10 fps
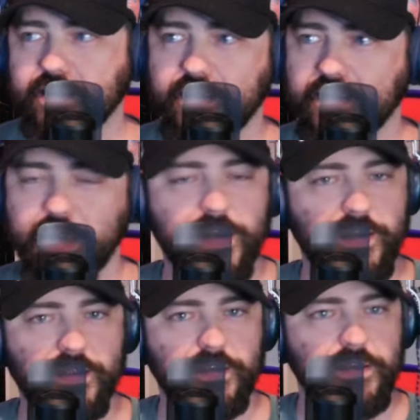in
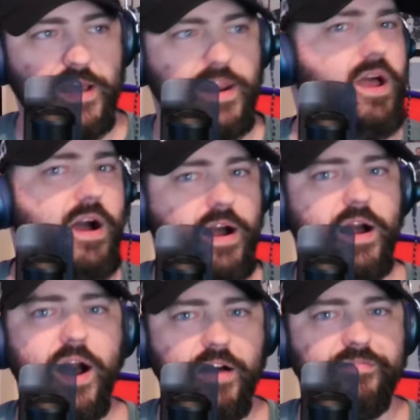a not a ha
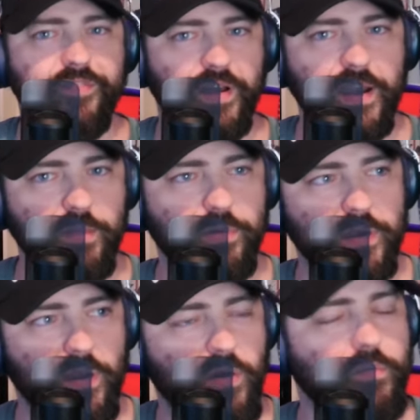ha funny, but
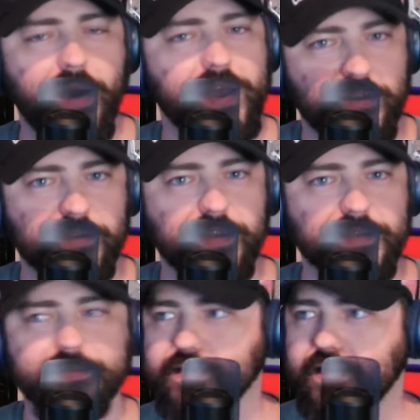oh my
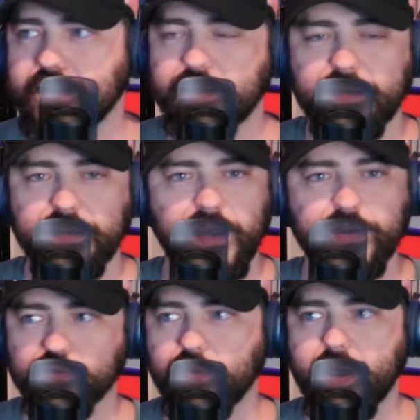goodness, kind of
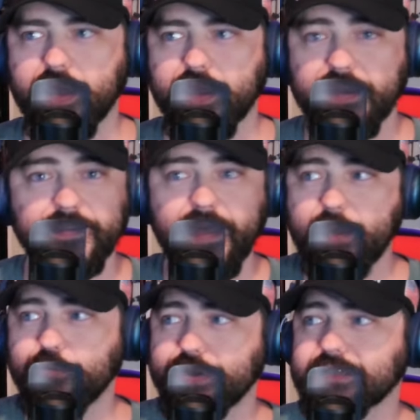way. A
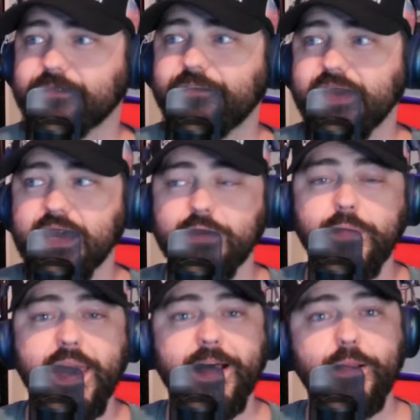glamorous
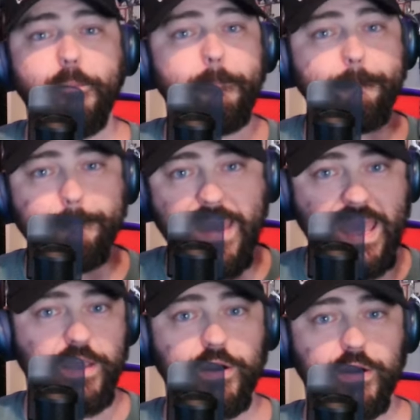female
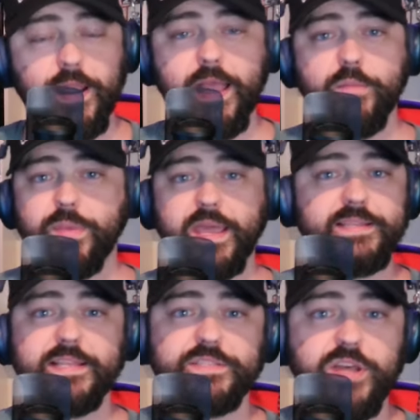mayor. Because
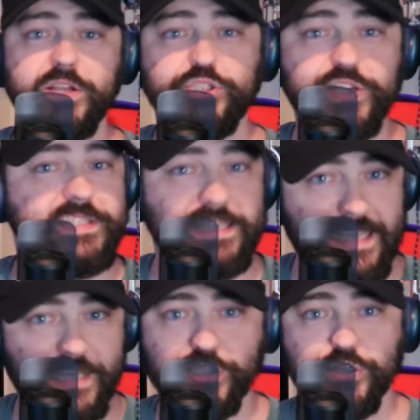it's not just
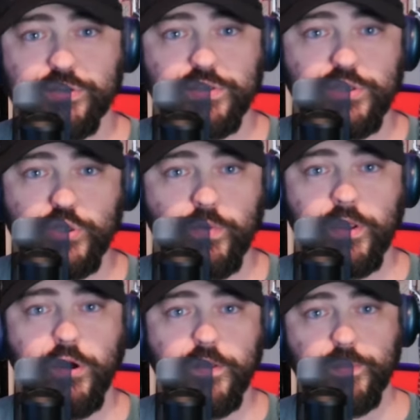teachers doing
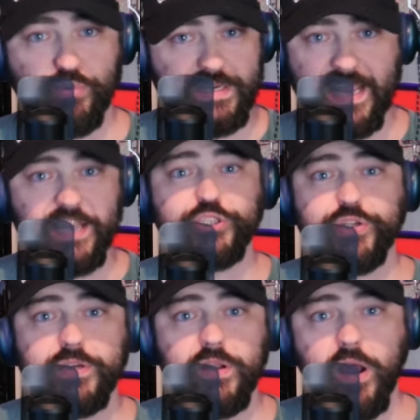all the
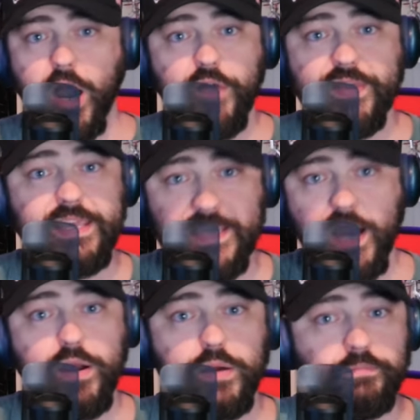predation on the
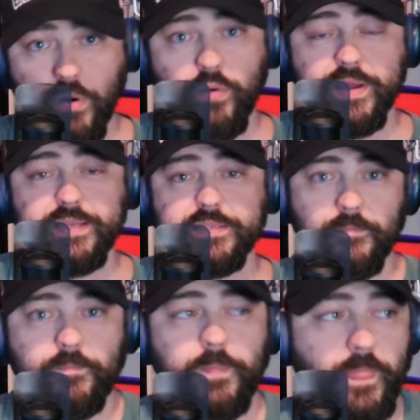young boys.
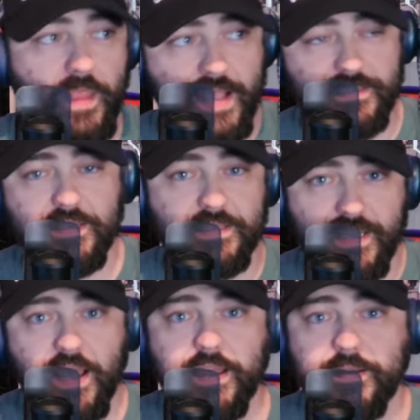As an
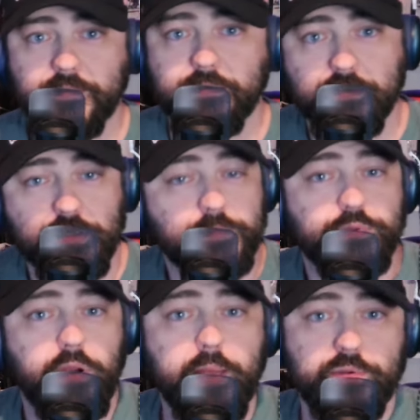aside,
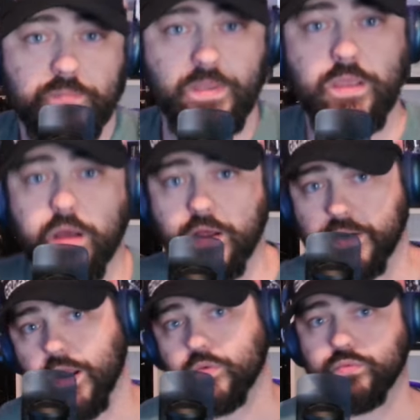subscribe to me
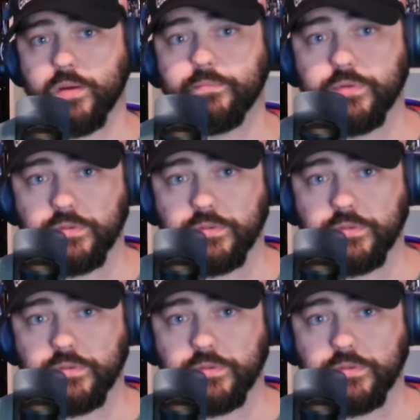on Rumble.